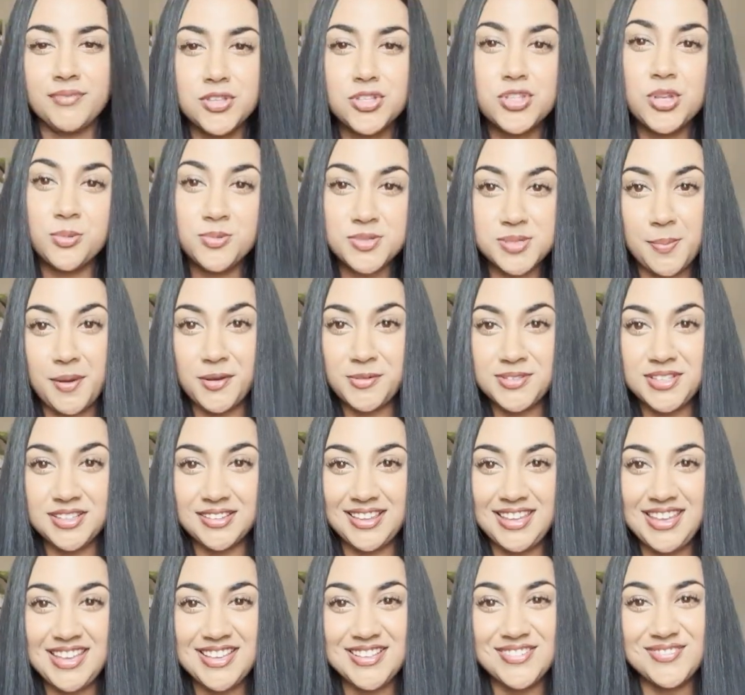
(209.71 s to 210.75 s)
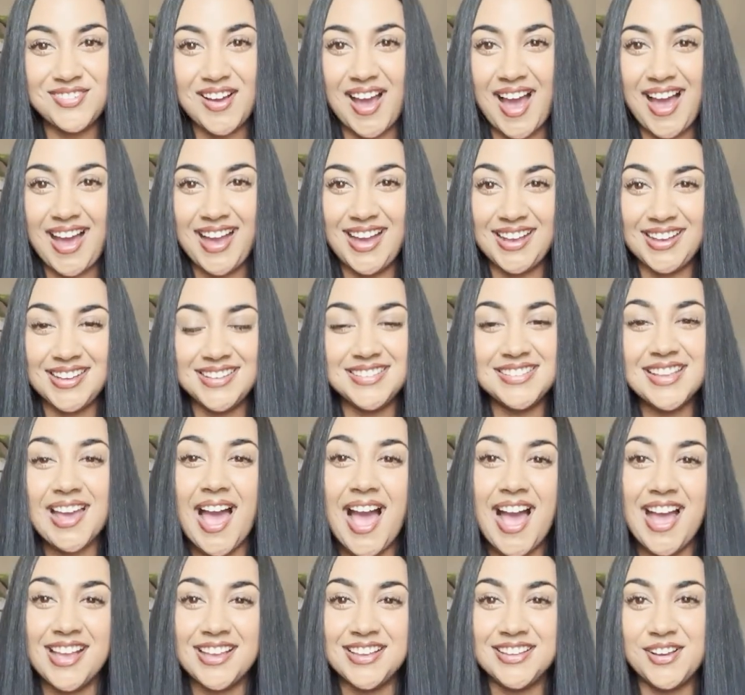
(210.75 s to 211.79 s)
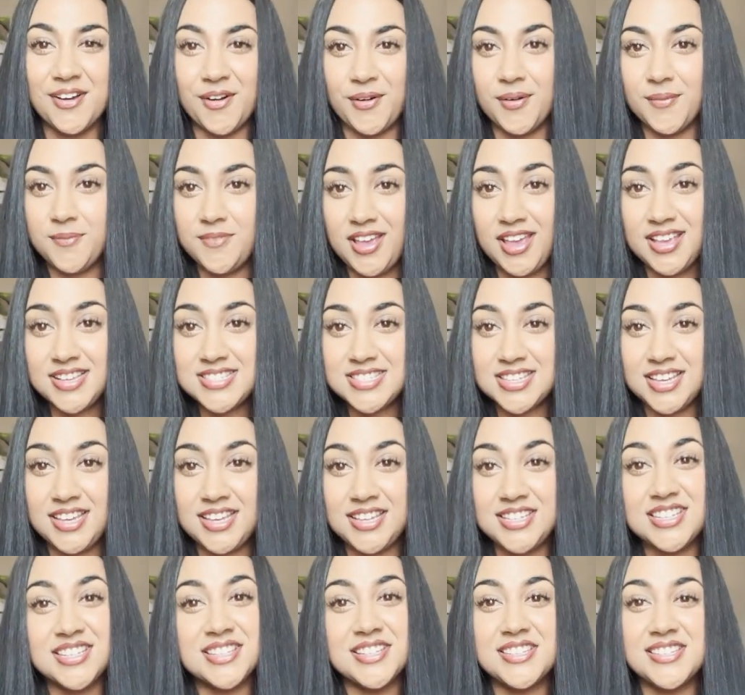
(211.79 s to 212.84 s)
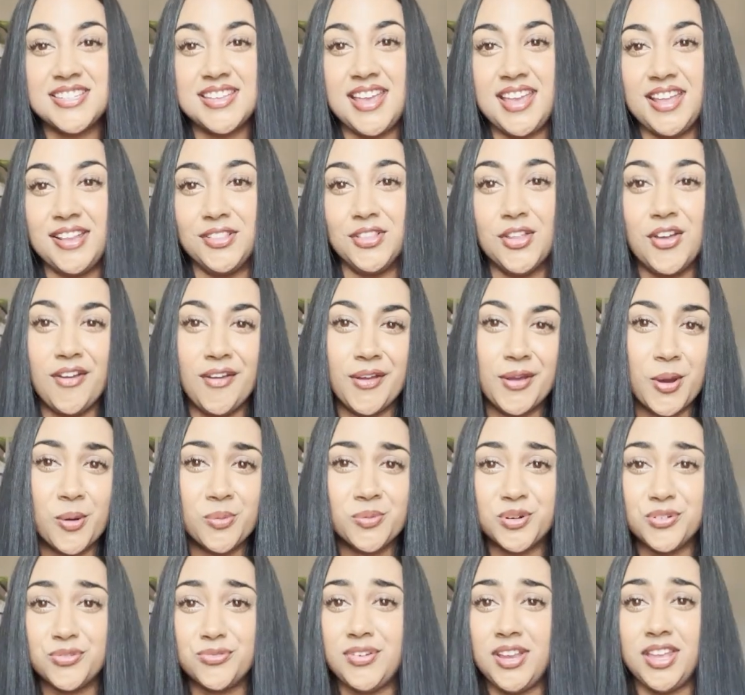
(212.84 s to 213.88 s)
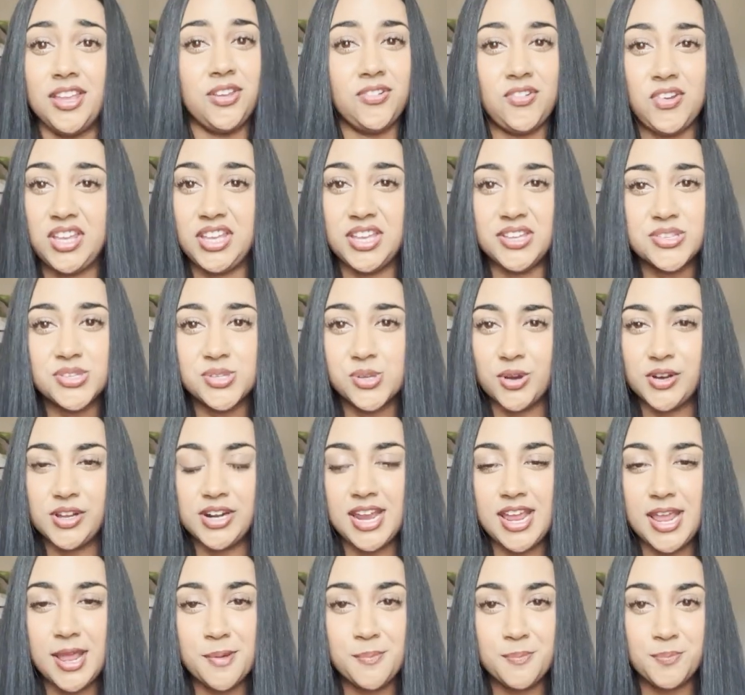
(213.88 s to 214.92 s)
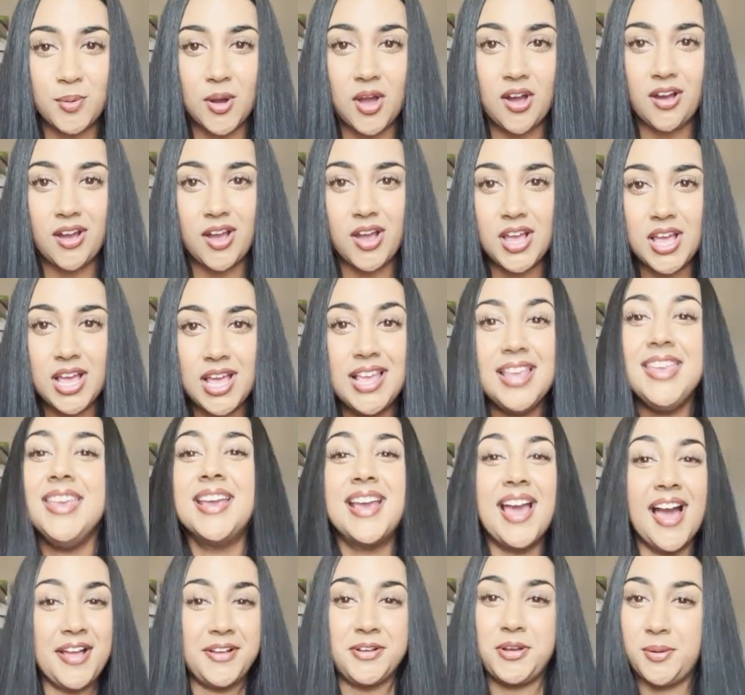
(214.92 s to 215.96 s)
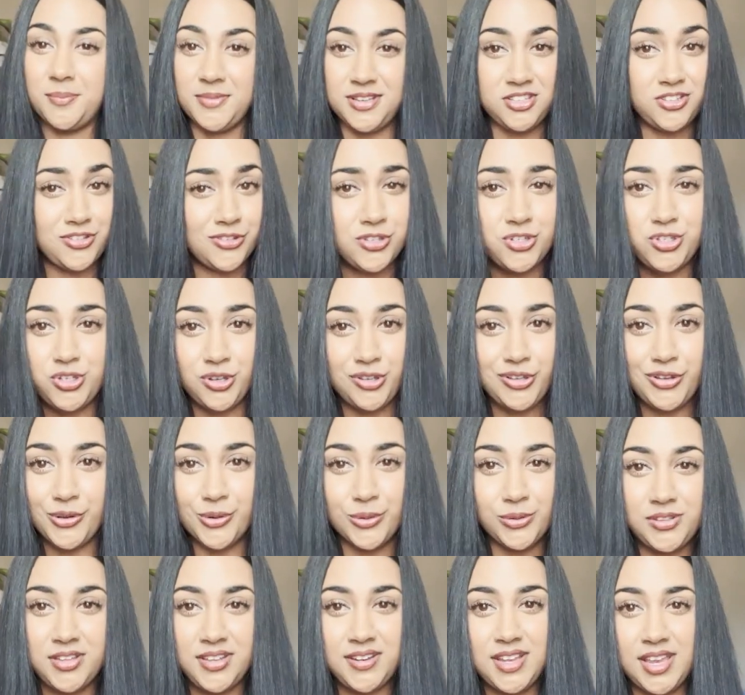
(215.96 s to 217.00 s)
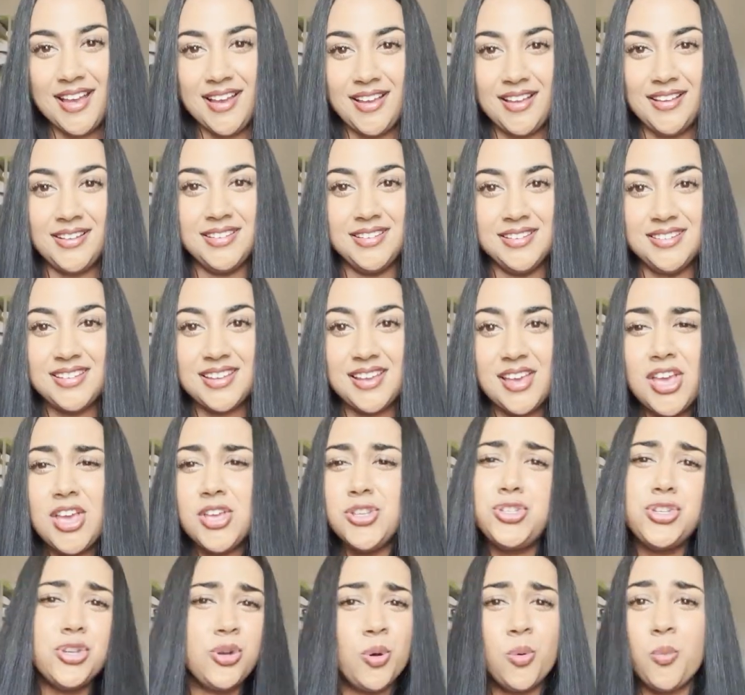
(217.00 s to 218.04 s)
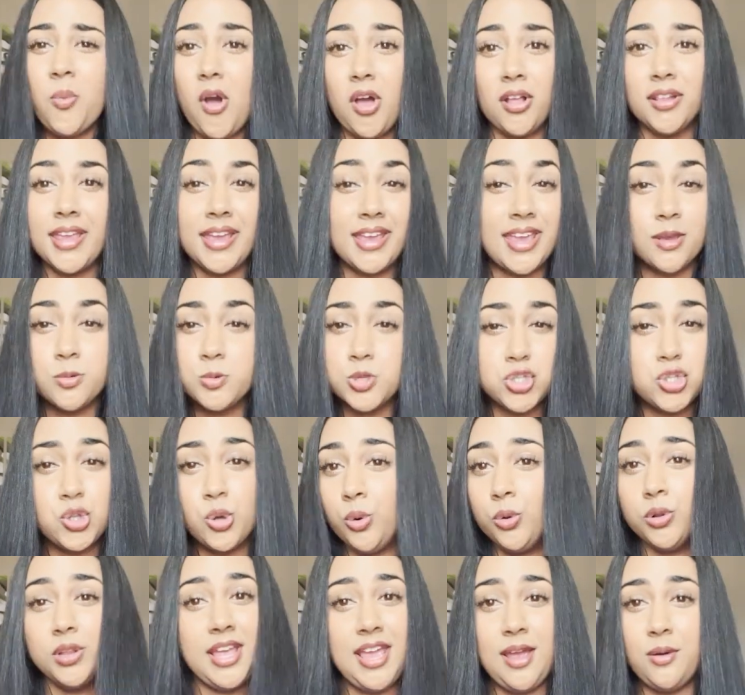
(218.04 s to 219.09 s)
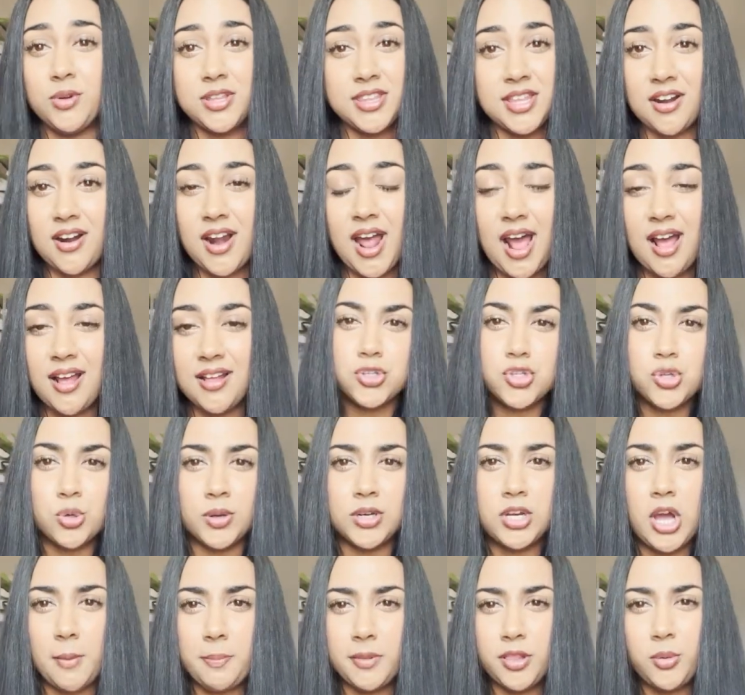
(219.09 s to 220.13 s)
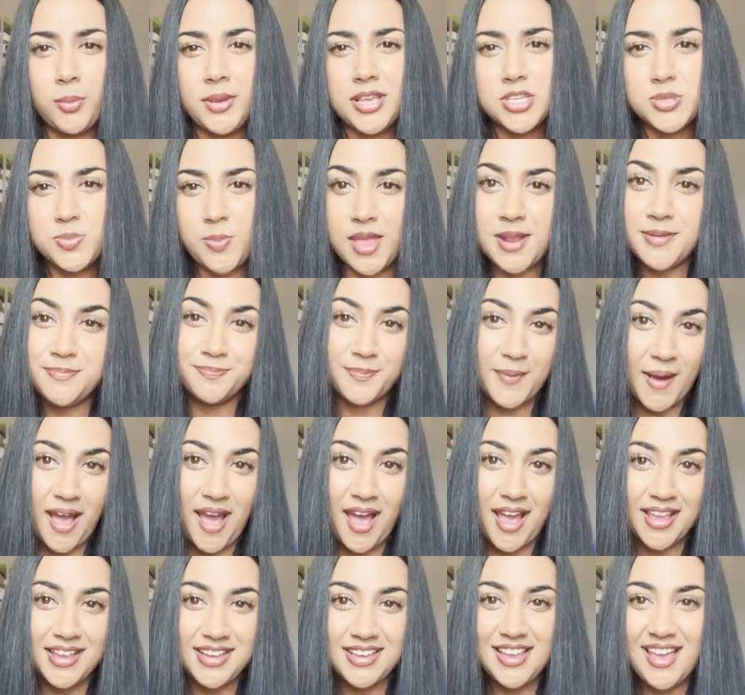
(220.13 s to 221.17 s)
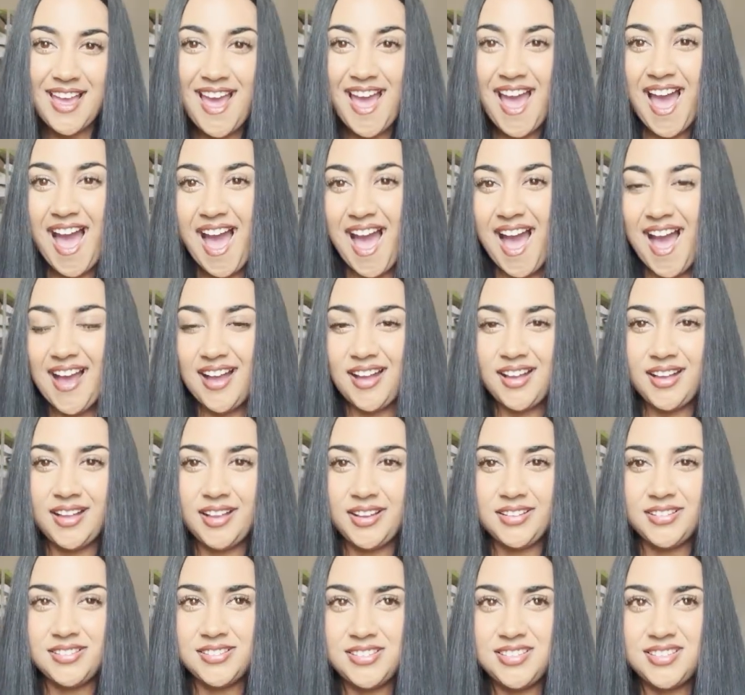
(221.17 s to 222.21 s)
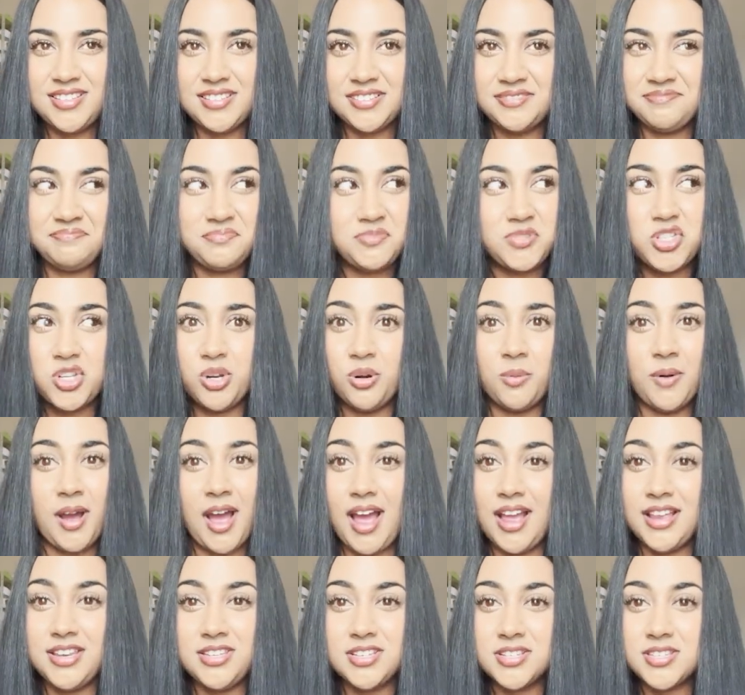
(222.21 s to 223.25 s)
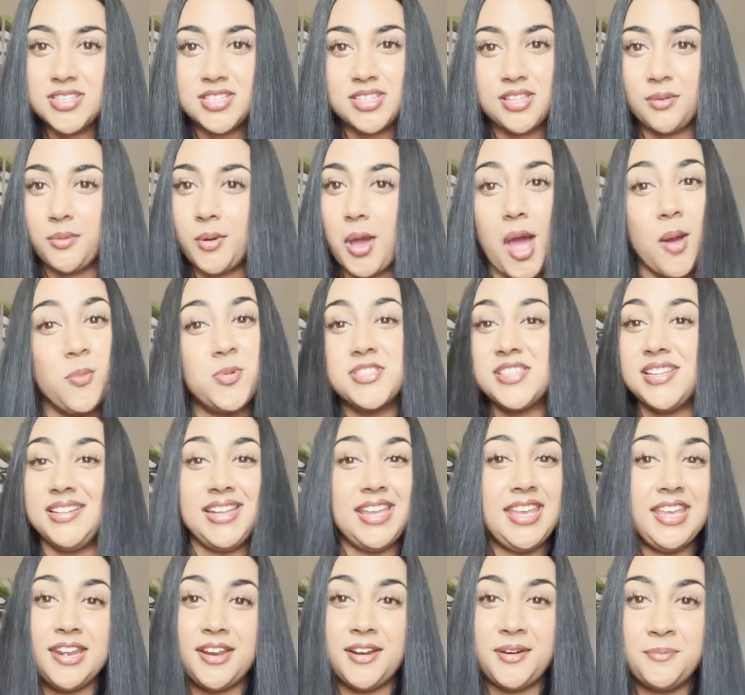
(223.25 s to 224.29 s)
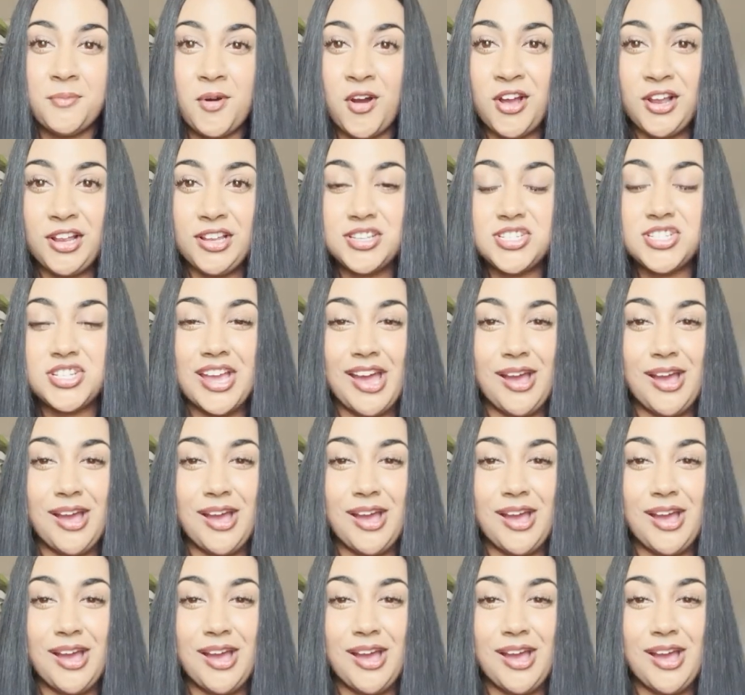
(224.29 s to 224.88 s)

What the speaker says: So I was about to leave and I got a message saying, look, we're really, really sorry, but you can't come into the studio today. And do you know what? Like, it was totally out of their hands. So a couple of weeks went by and do you know what? I wasn't hearing much.